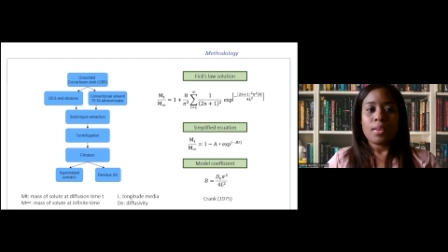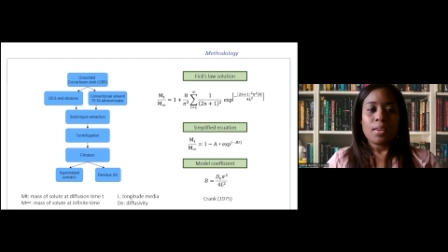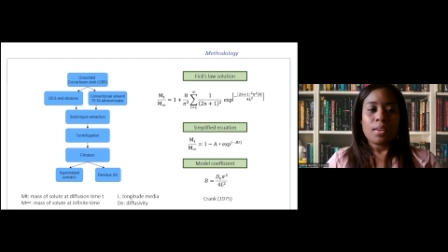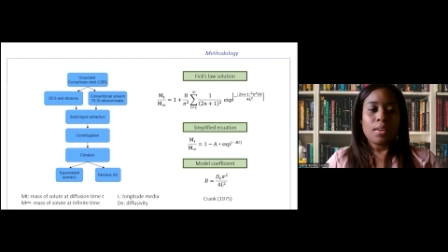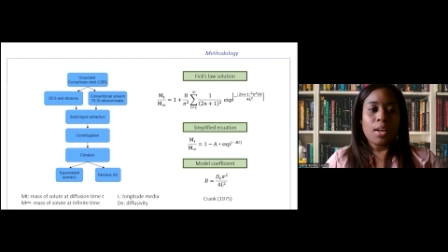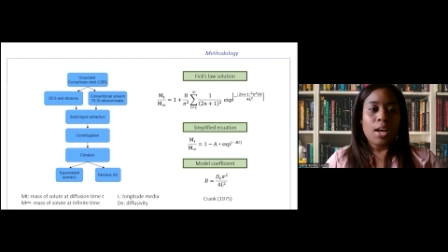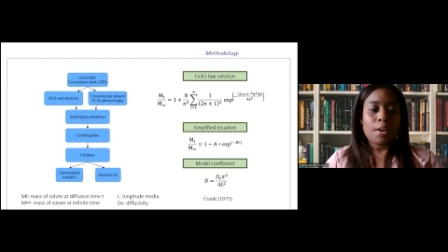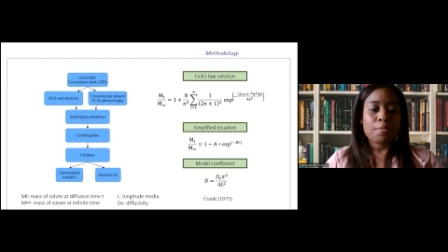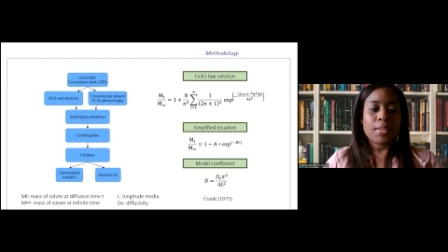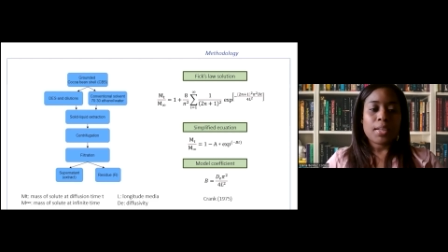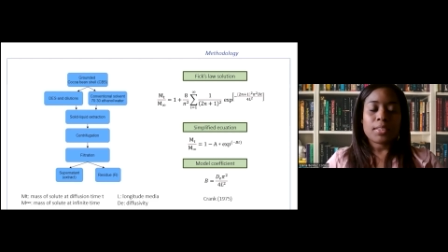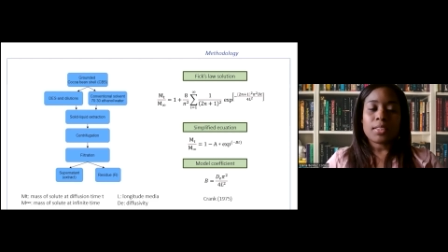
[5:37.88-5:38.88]
After
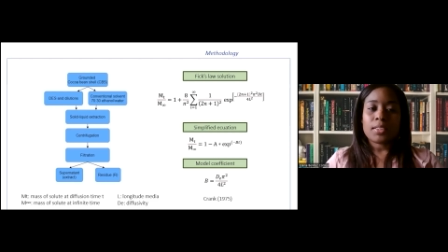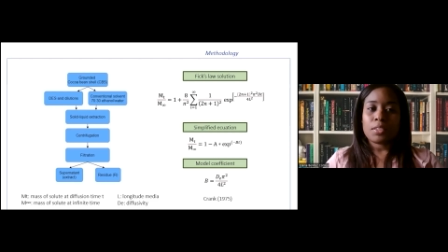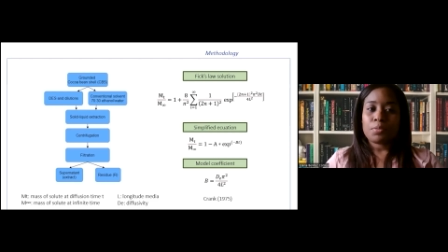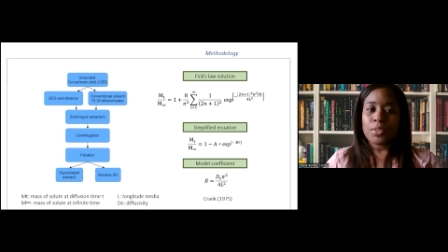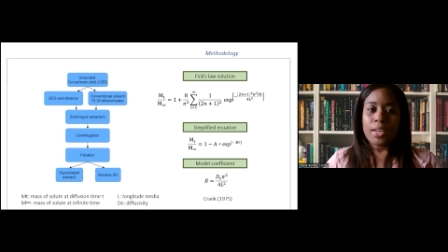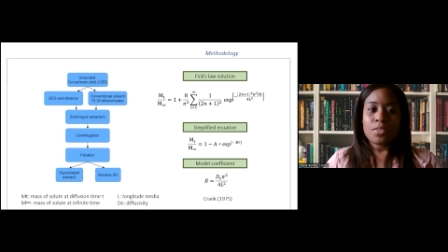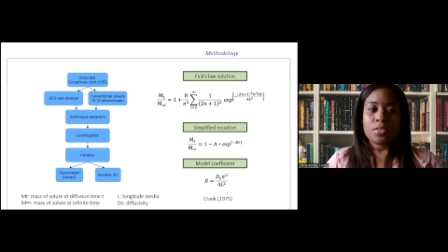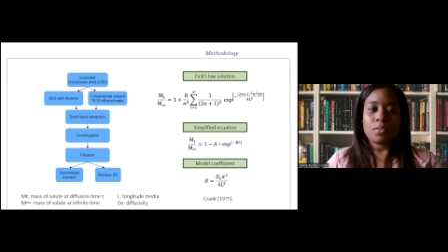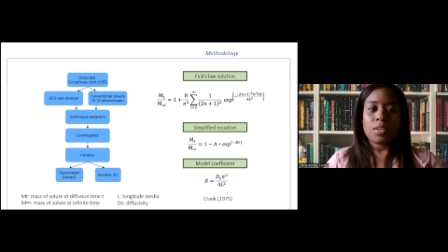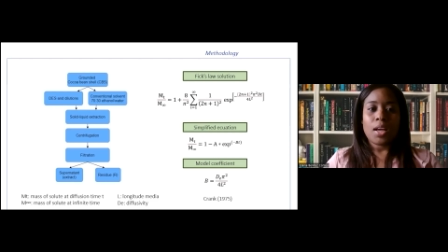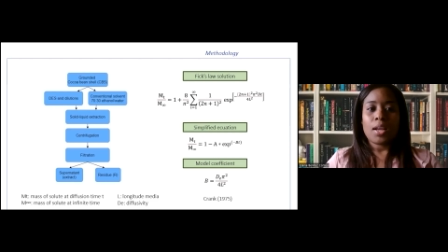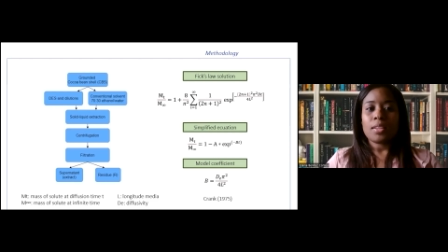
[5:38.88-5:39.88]
centrifugation
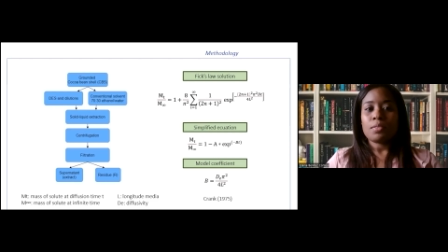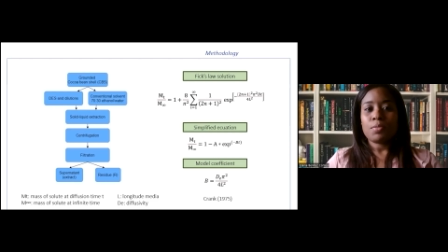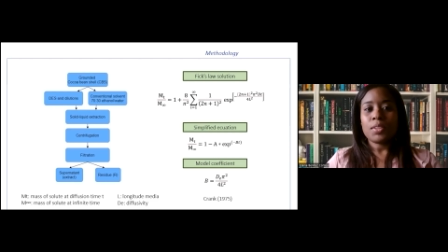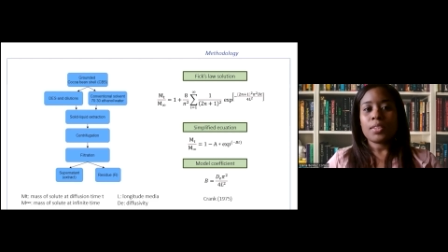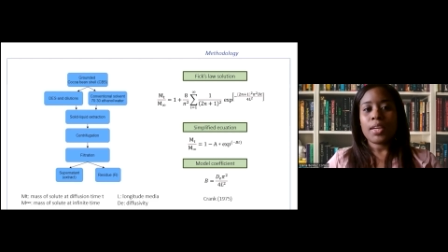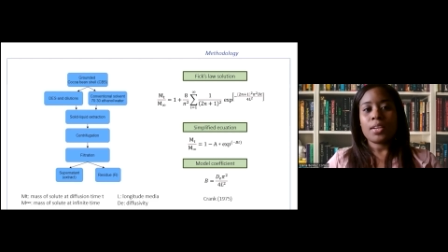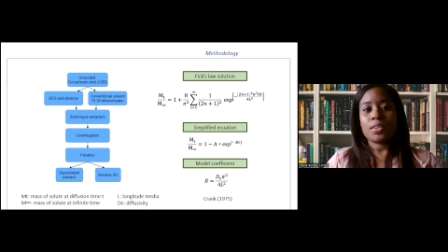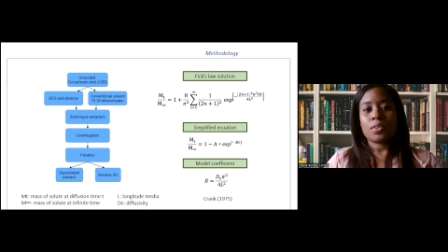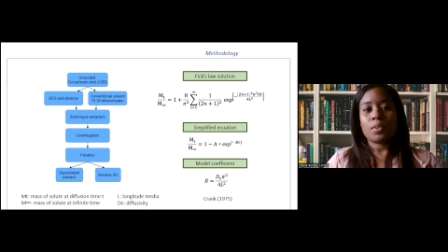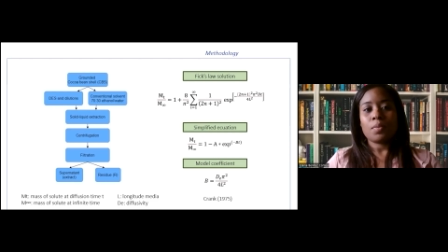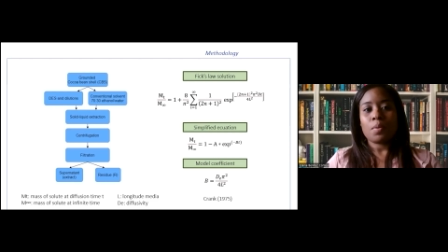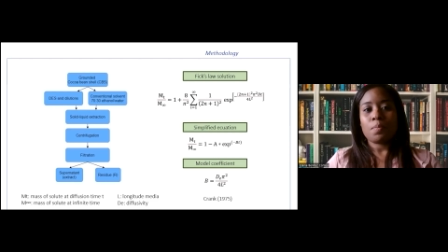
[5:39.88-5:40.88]
and
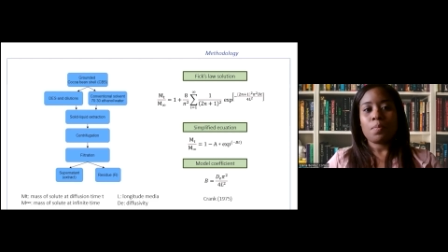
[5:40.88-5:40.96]
filtration,